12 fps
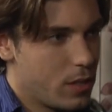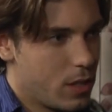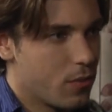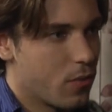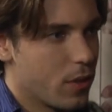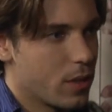
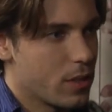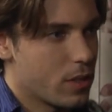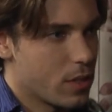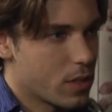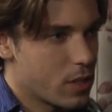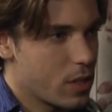different
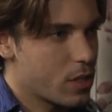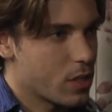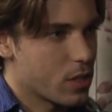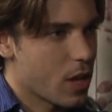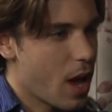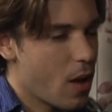
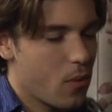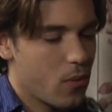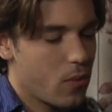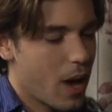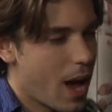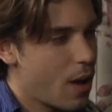decisions.
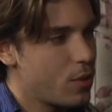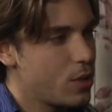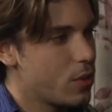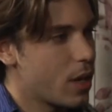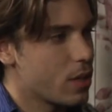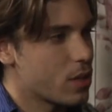How do
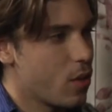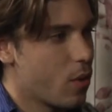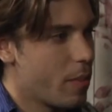you guys go